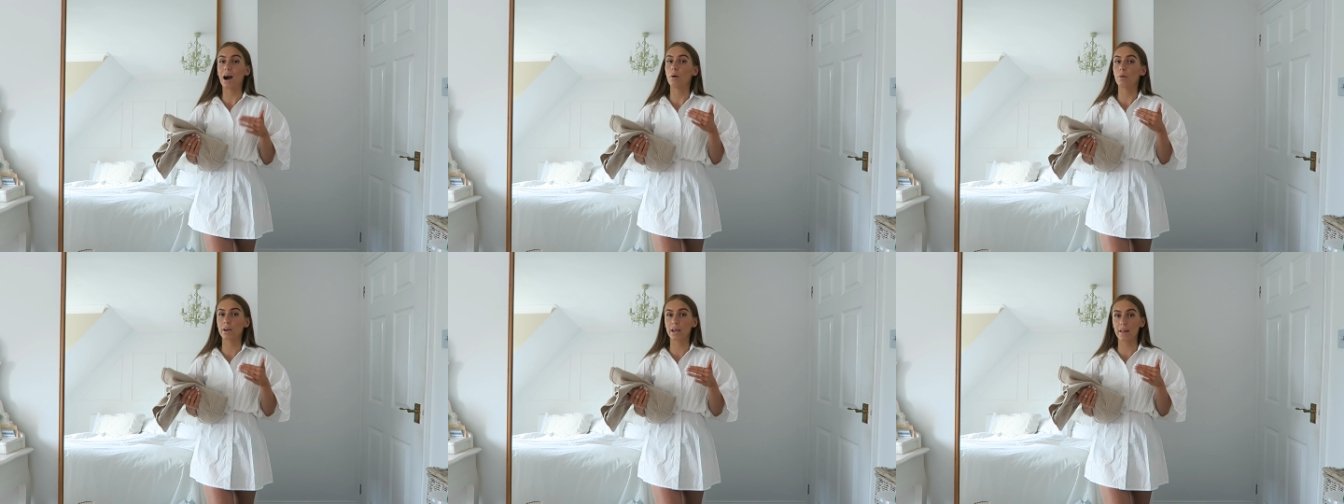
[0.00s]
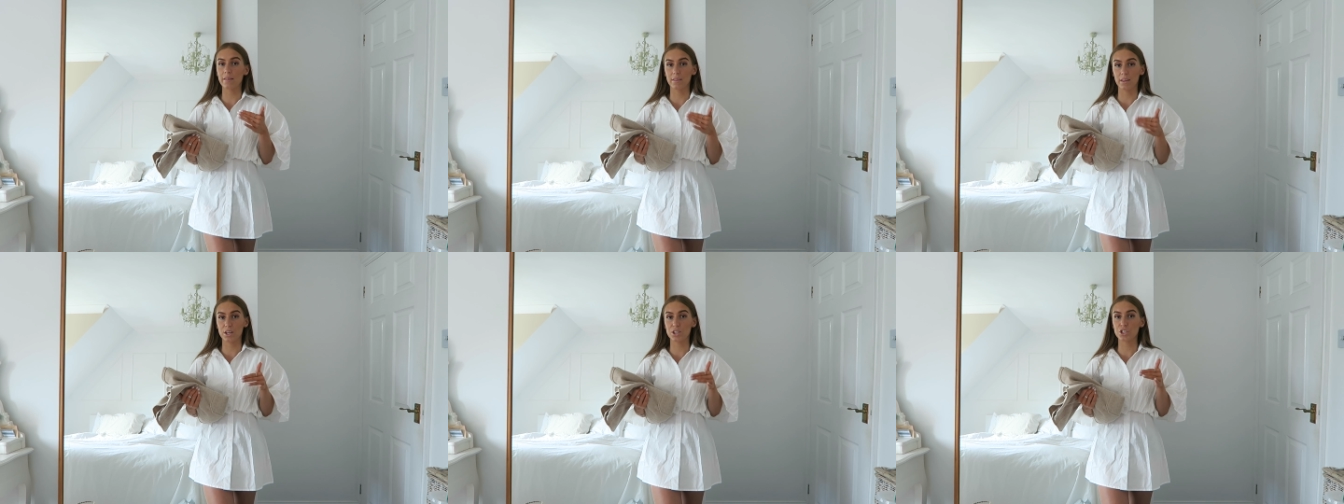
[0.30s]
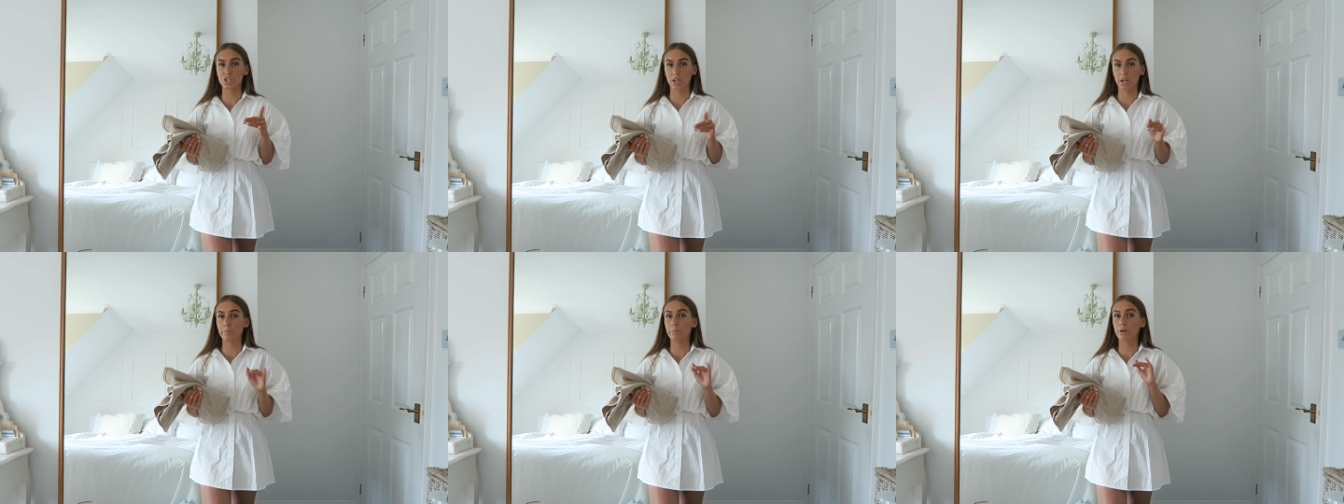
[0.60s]
it out again
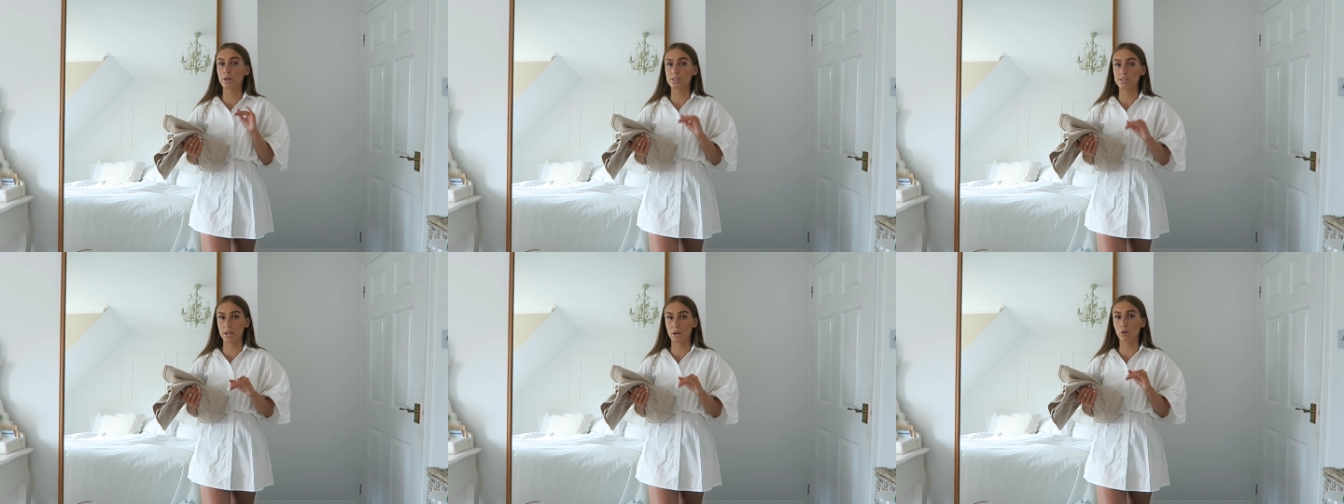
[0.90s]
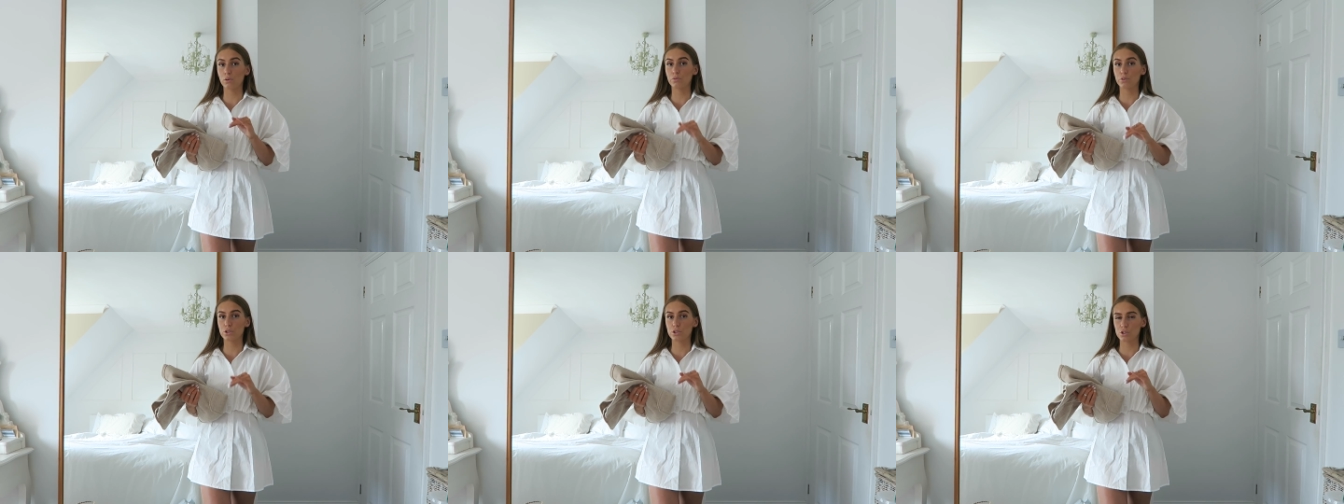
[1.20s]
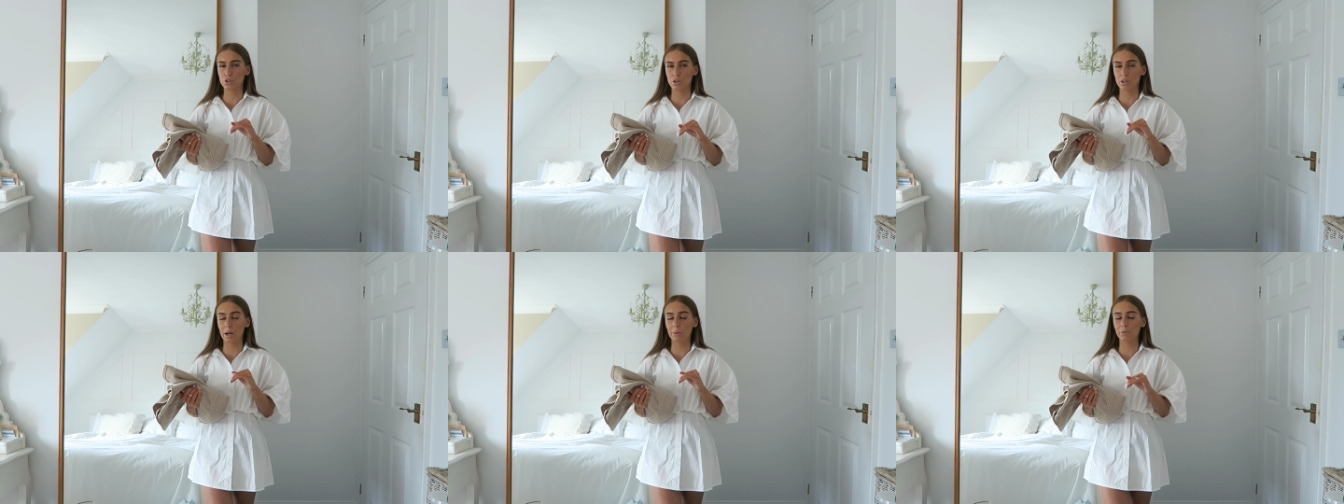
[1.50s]
this year, because they
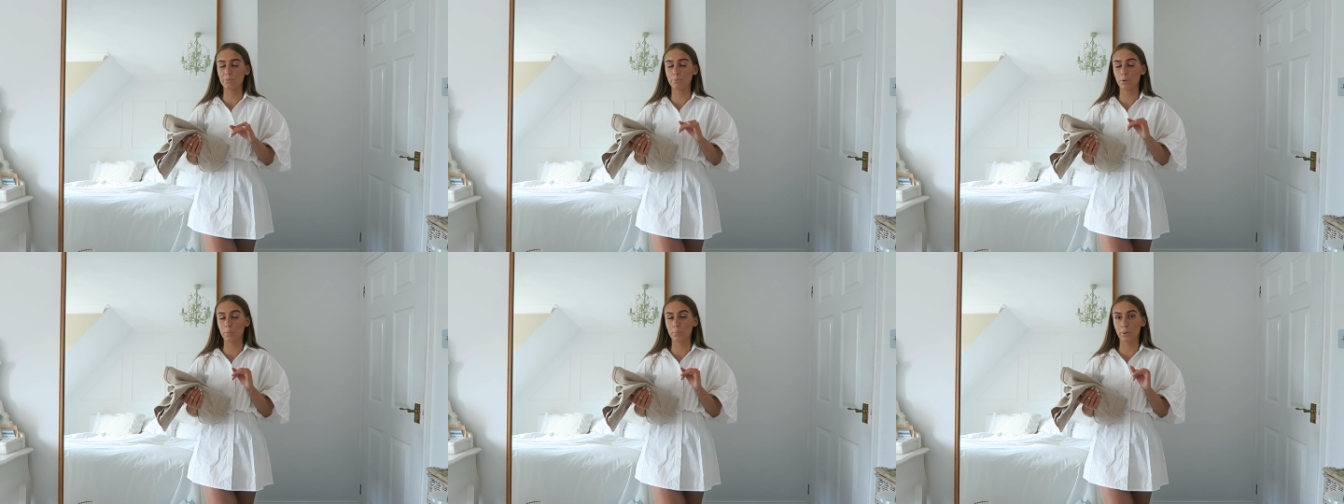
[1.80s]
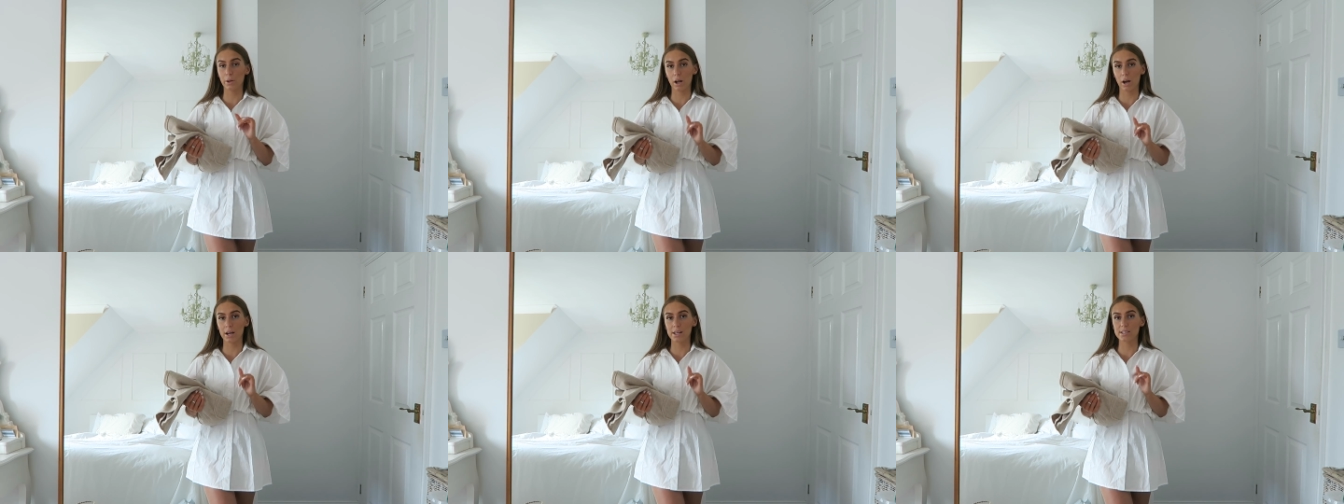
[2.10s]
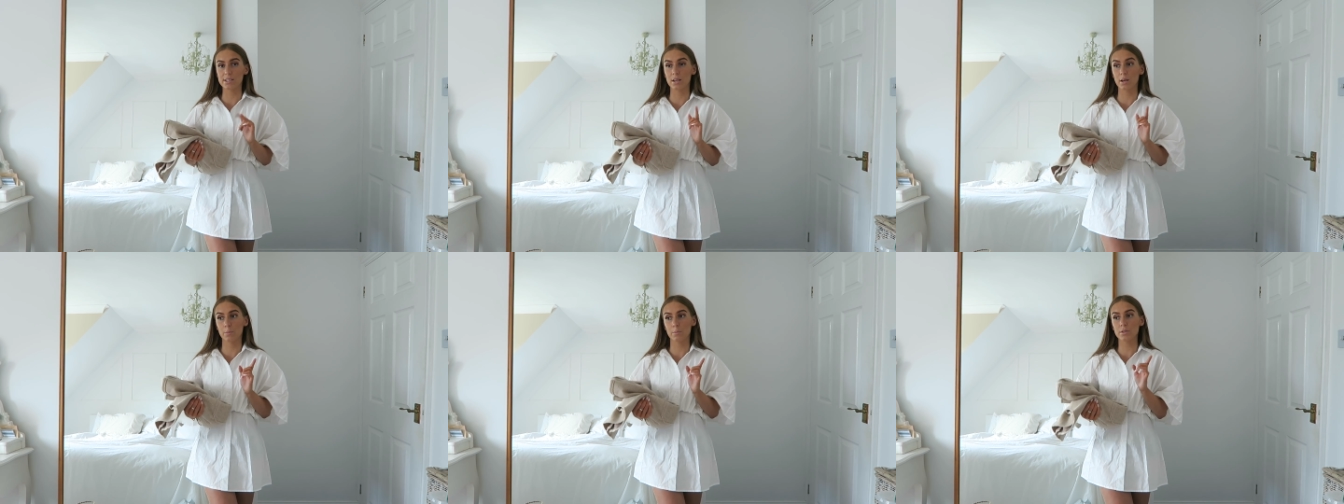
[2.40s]
often do that with popular
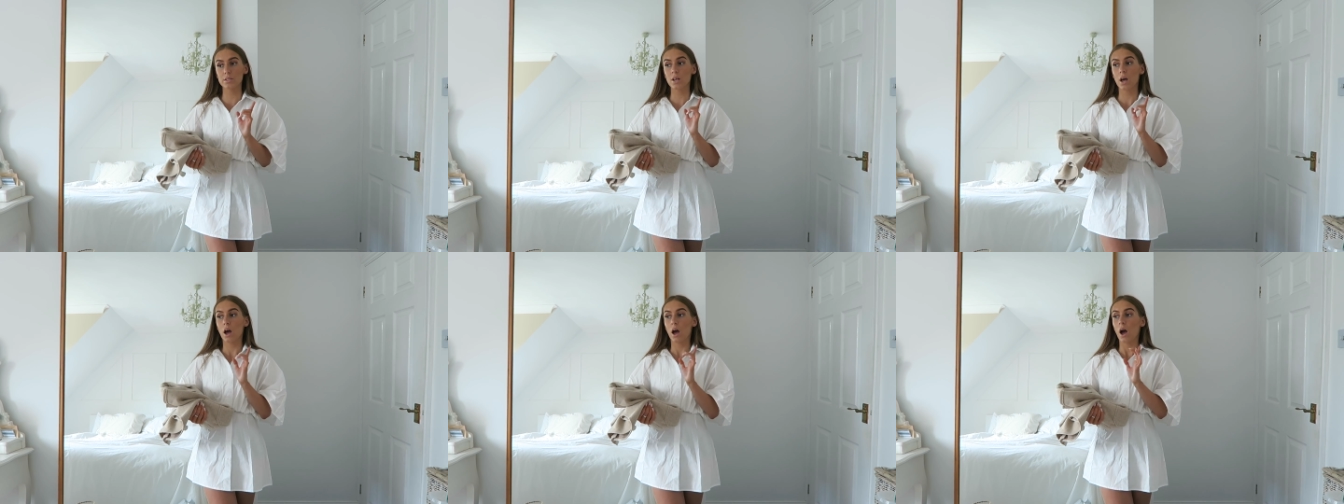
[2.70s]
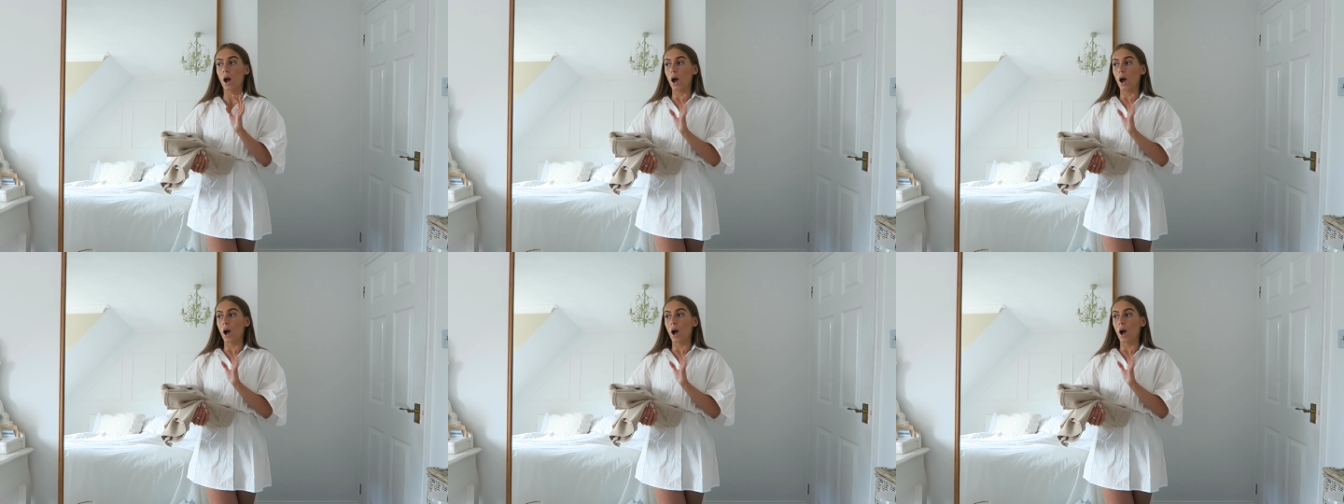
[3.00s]
items.